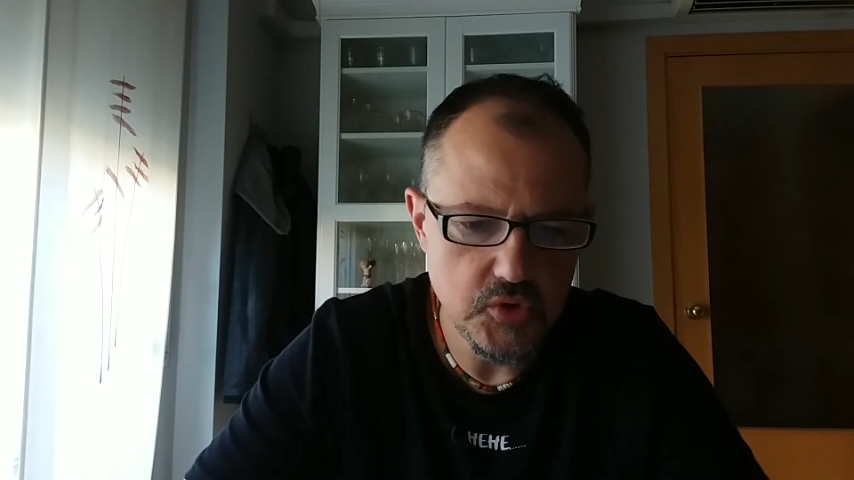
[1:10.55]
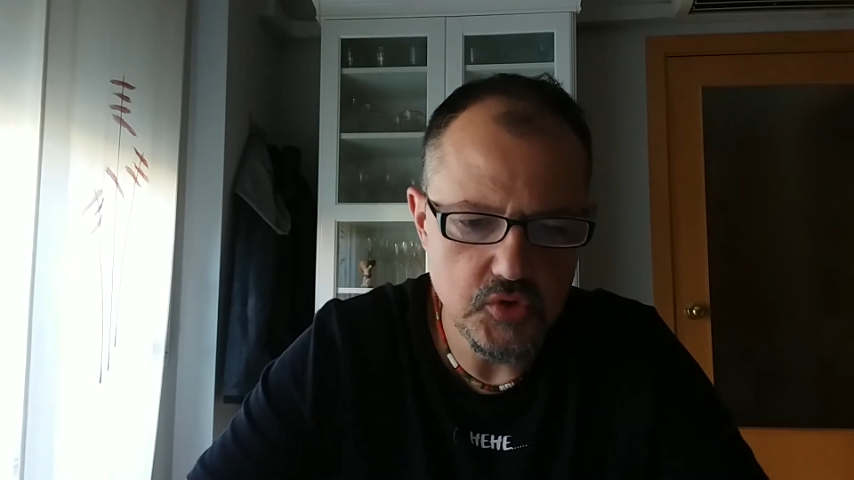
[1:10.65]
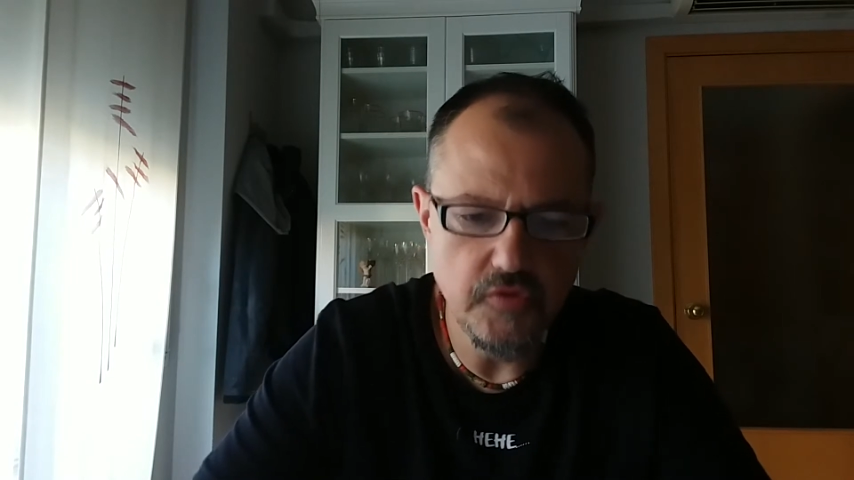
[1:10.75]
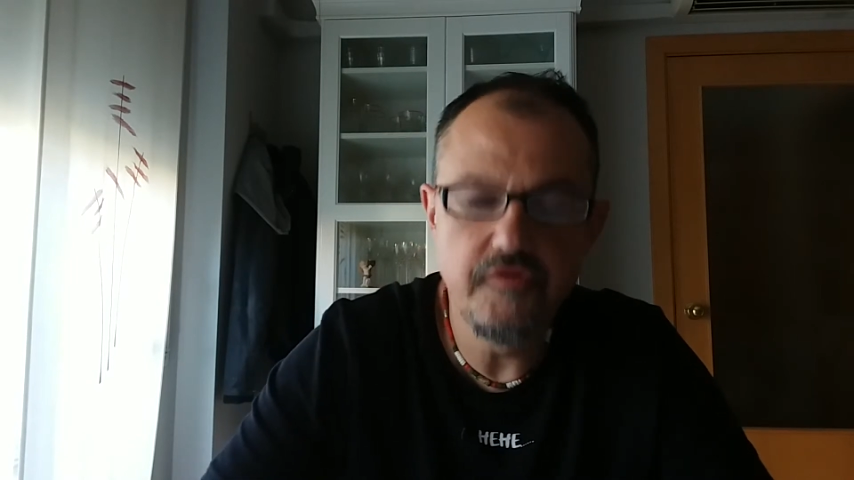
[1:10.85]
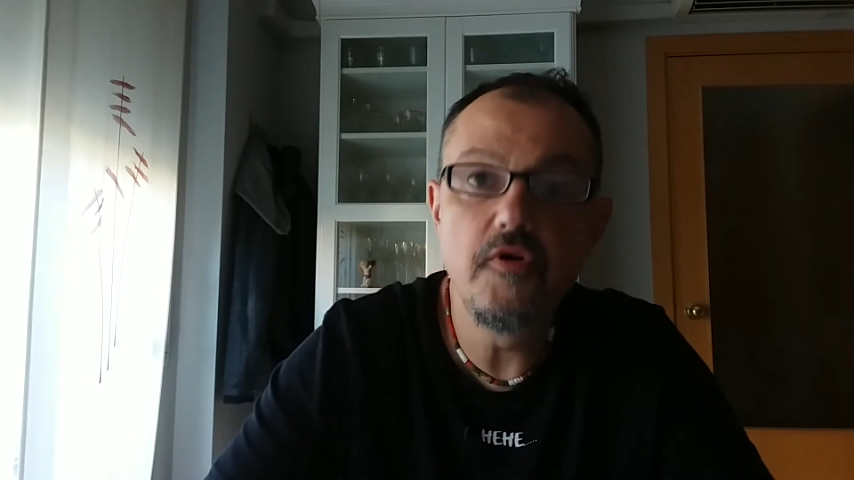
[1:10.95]

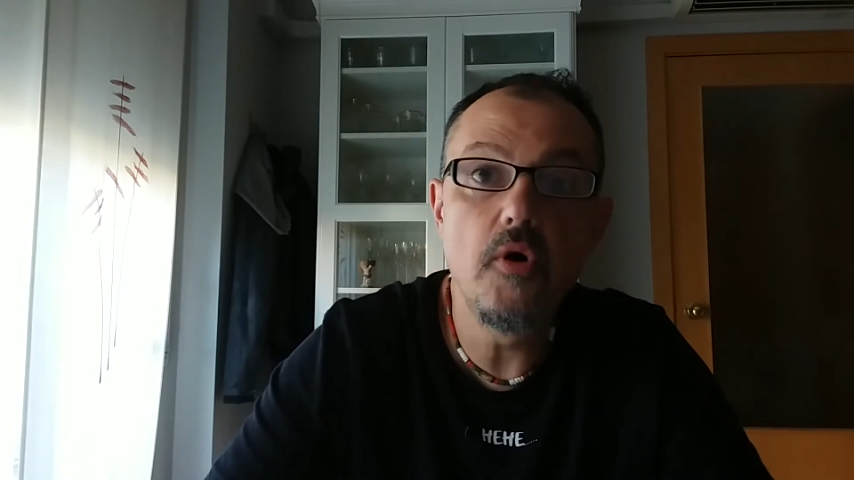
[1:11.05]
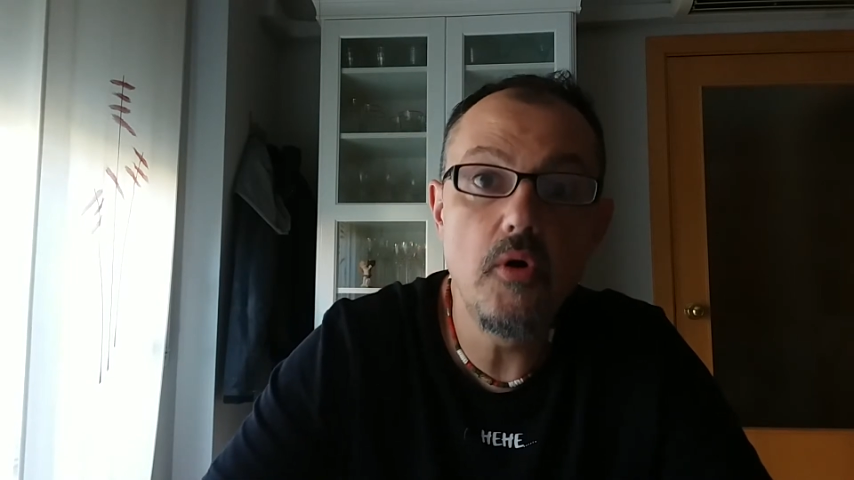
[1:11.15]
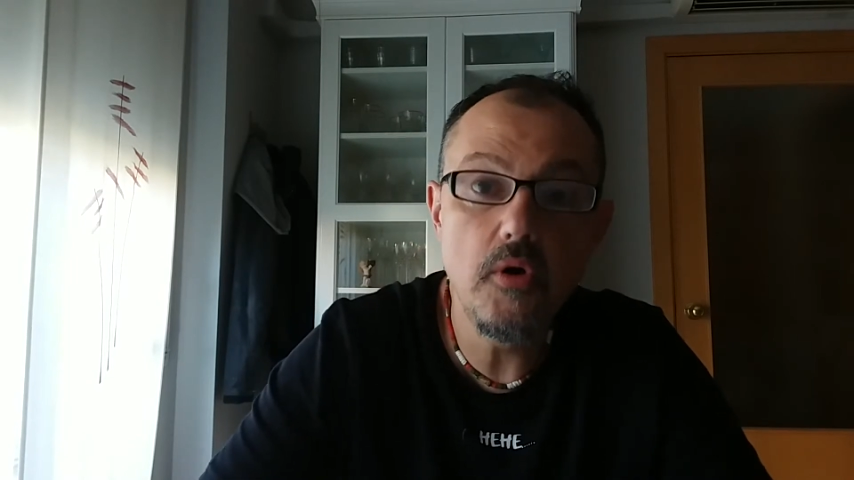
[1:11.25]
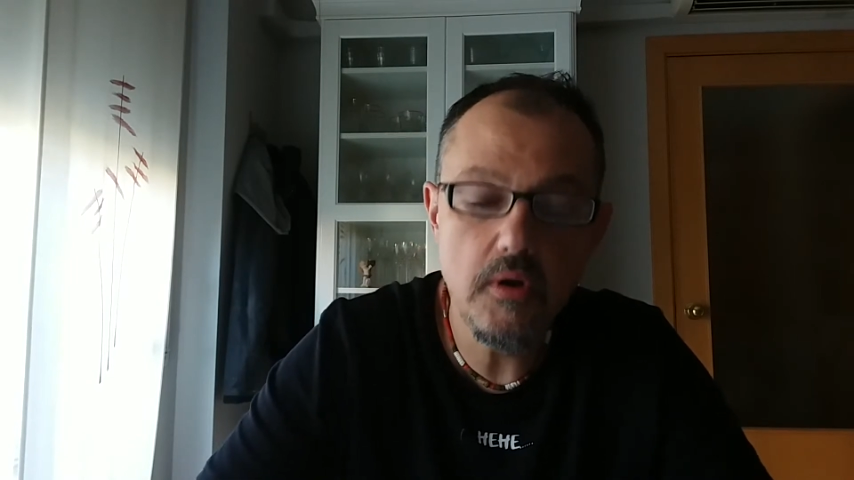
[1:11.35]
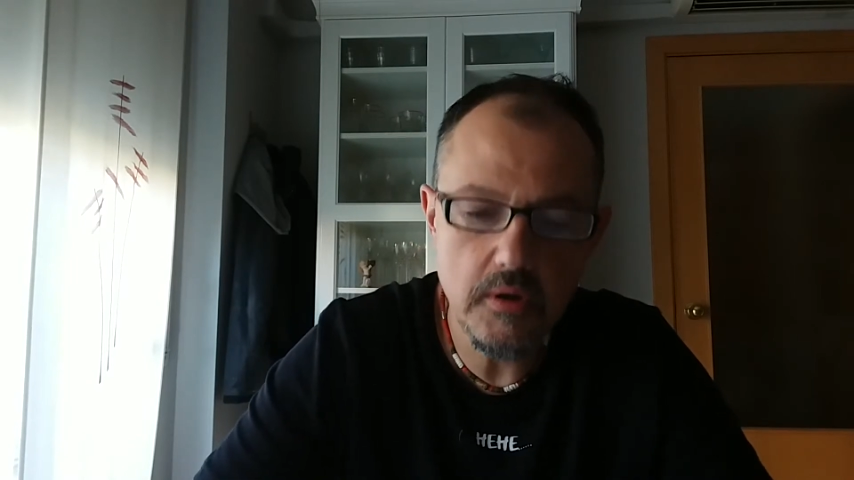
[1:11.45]
To
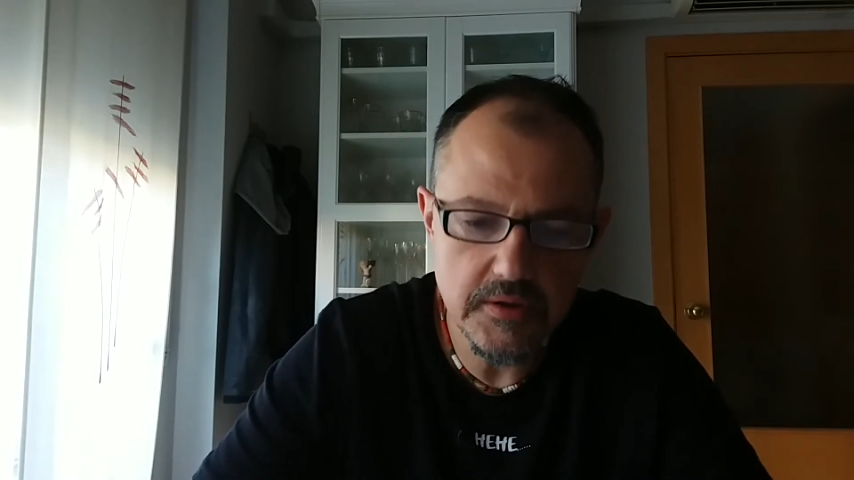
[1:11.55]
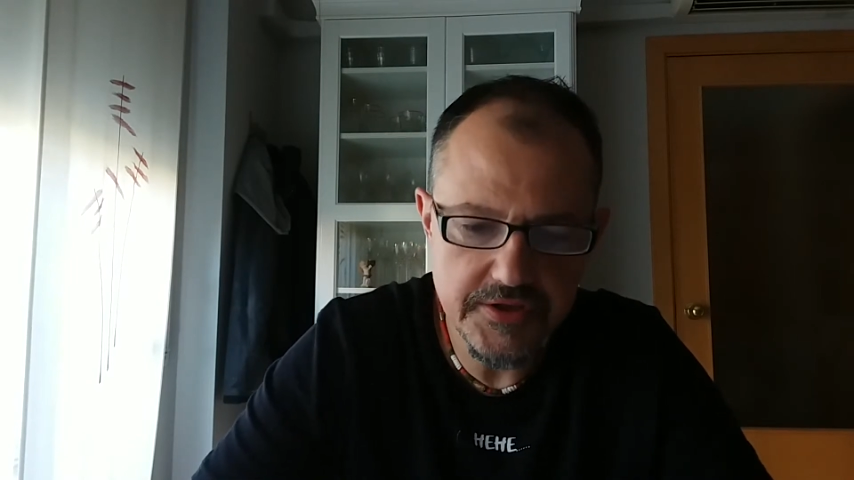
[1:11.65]
fall